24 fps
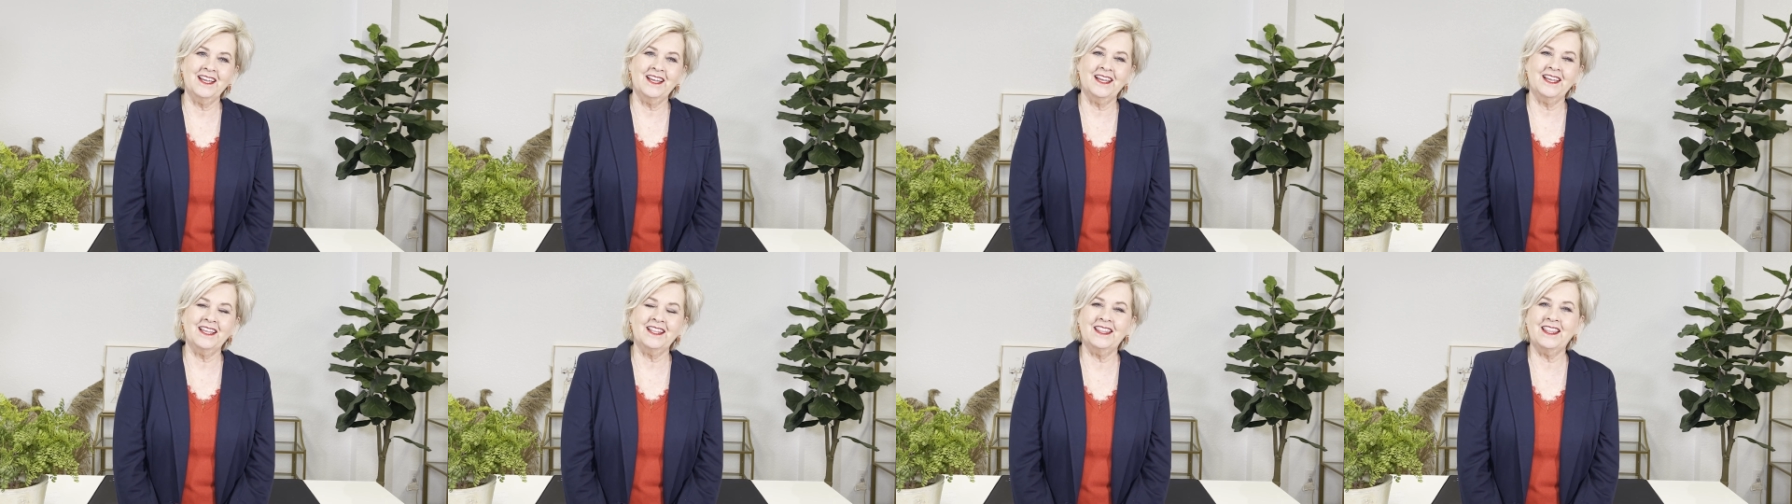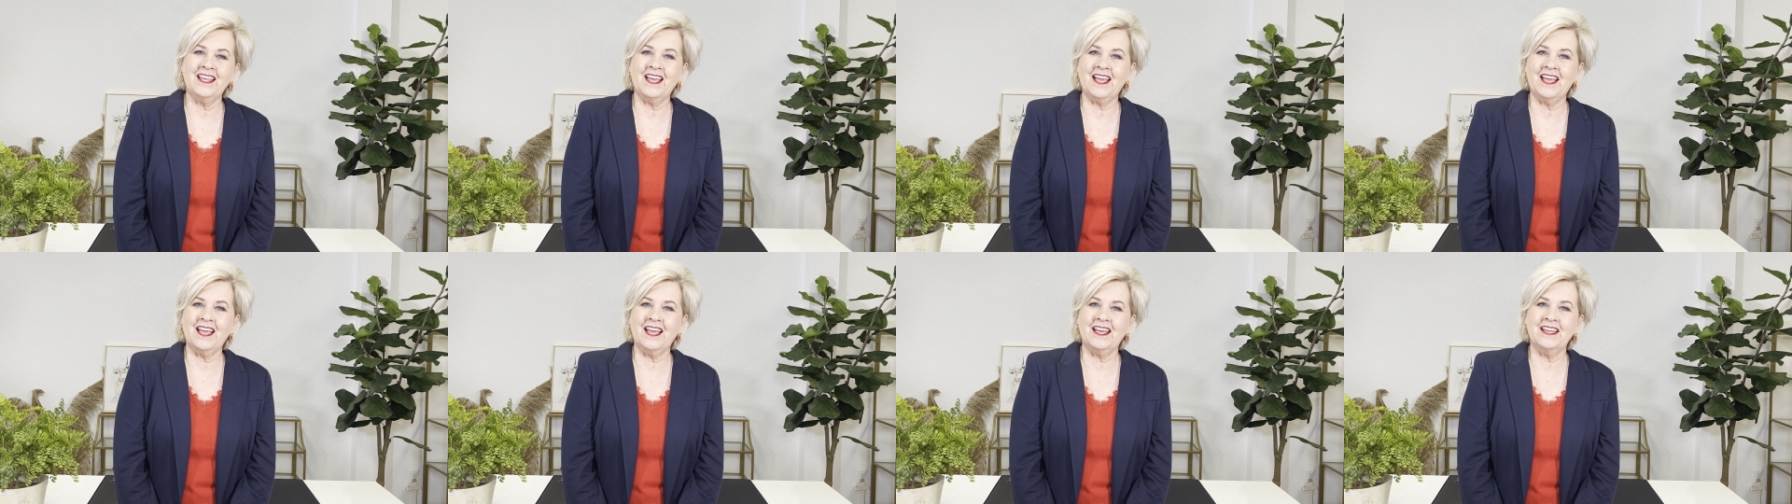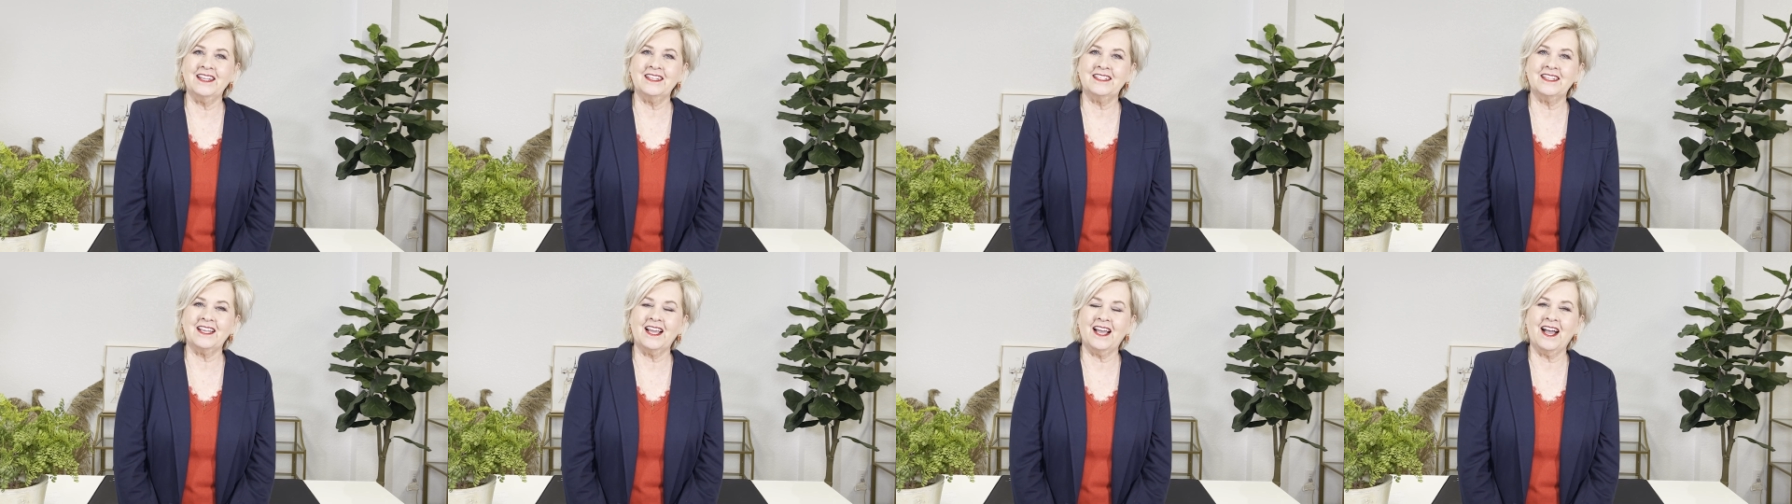that
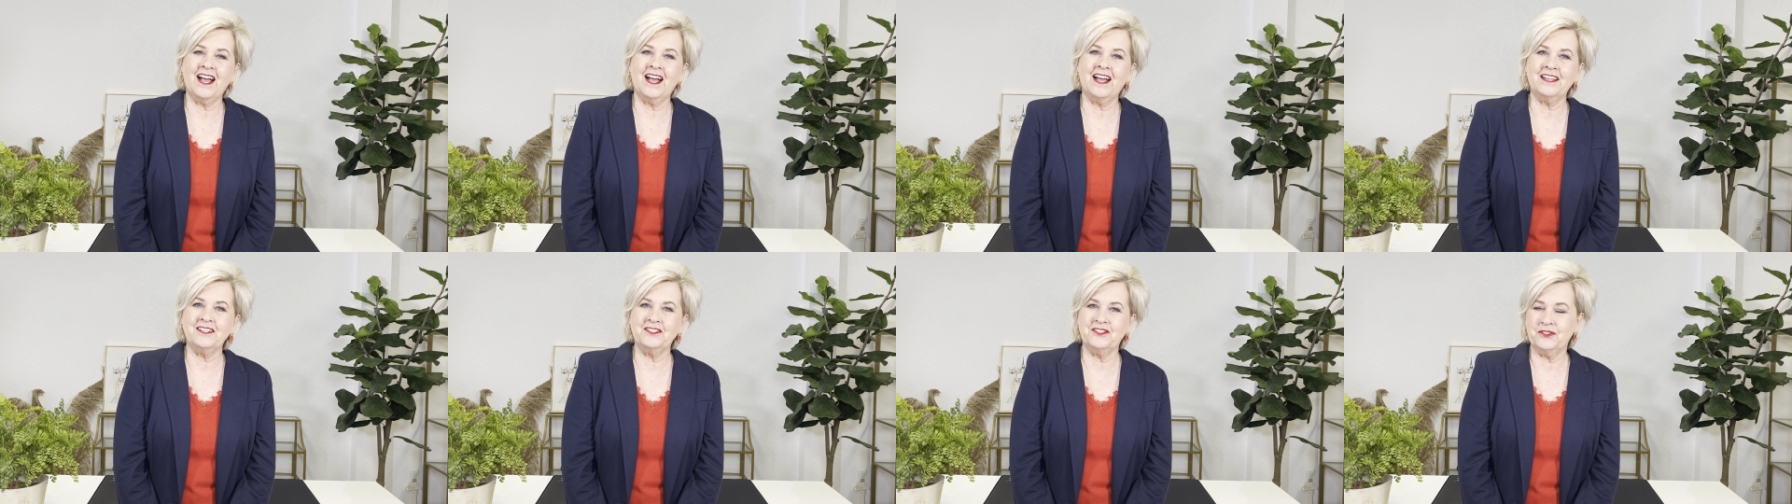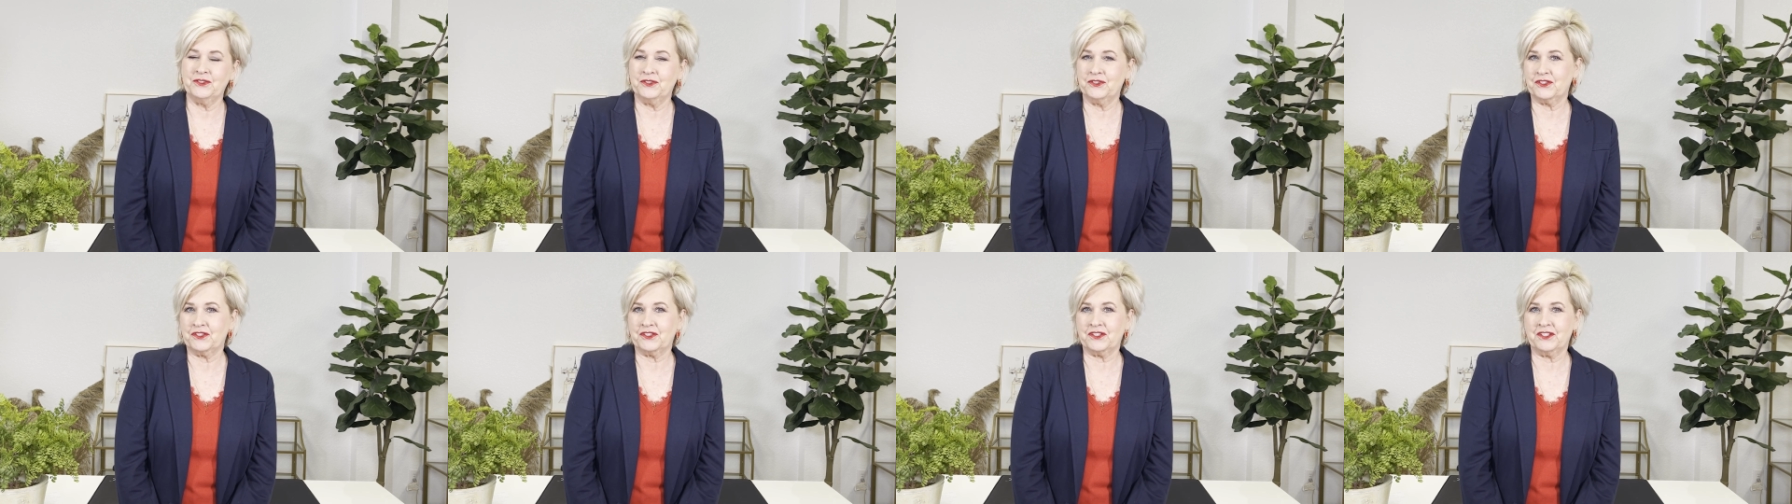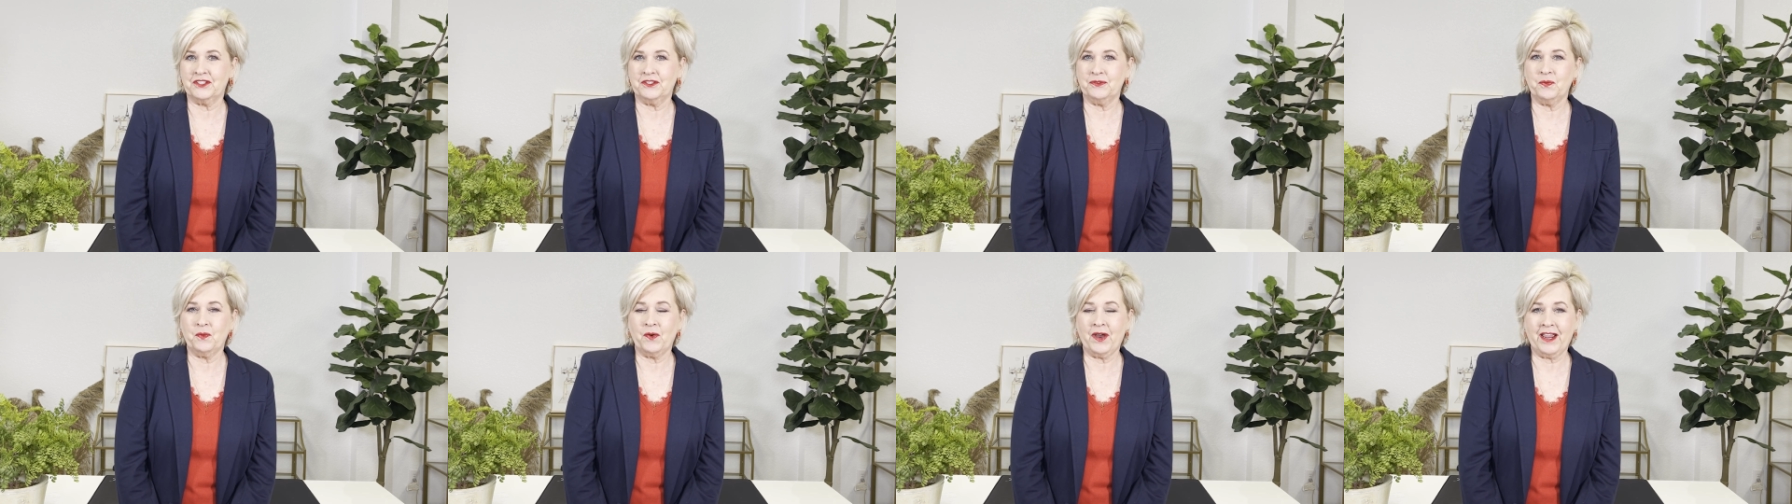I usually
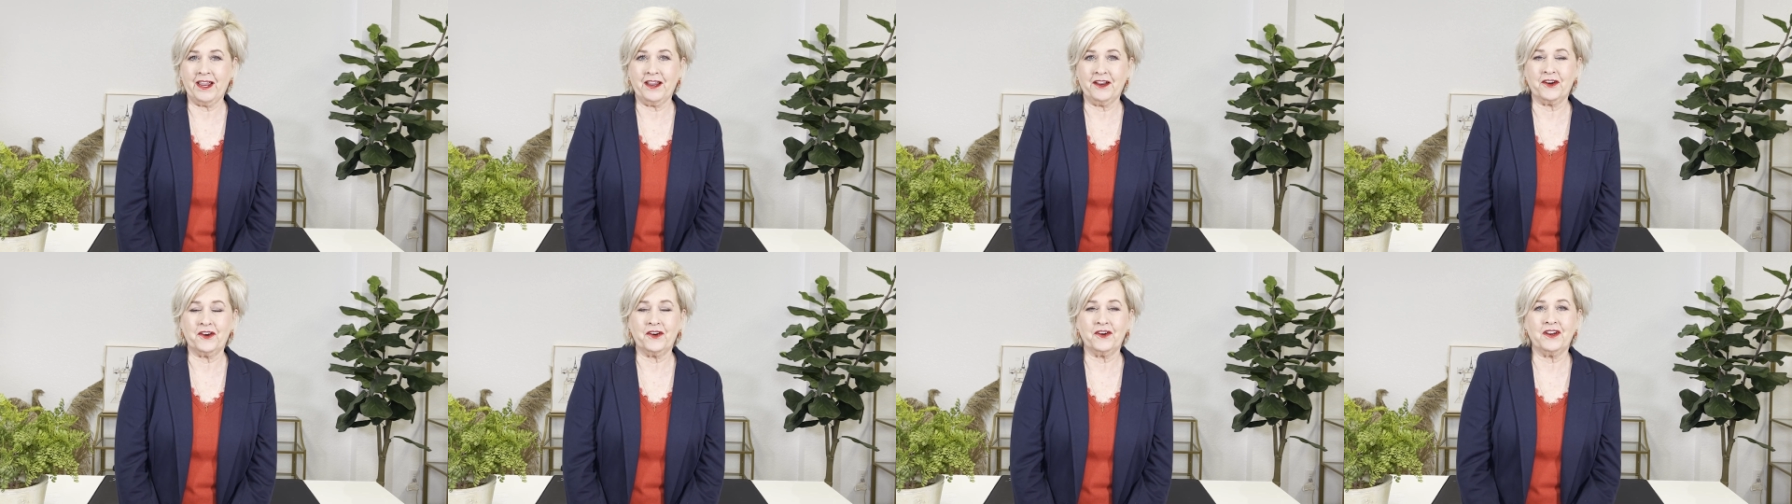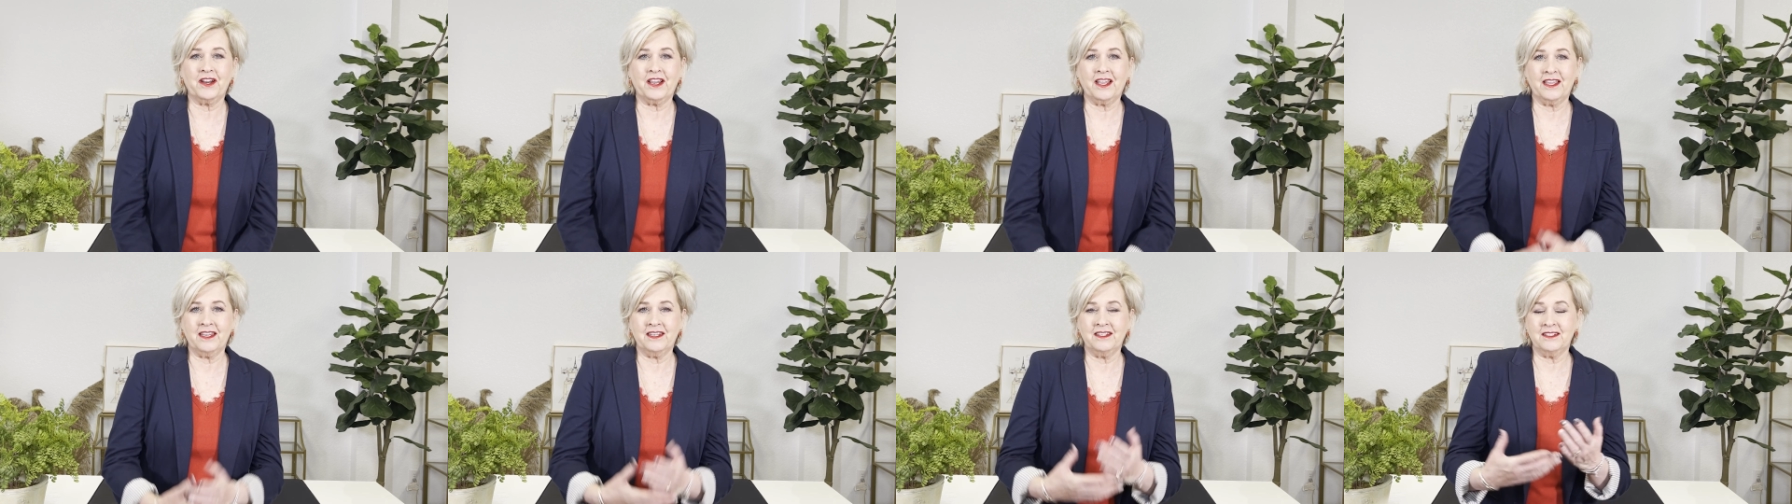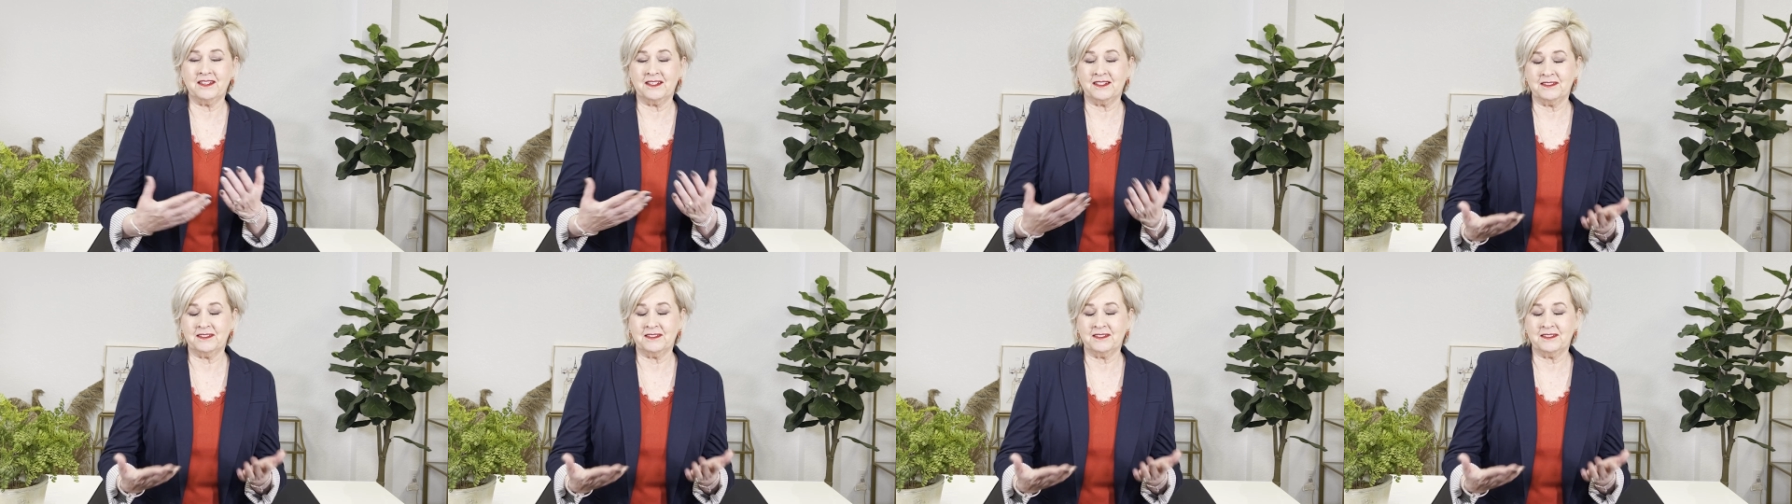wear and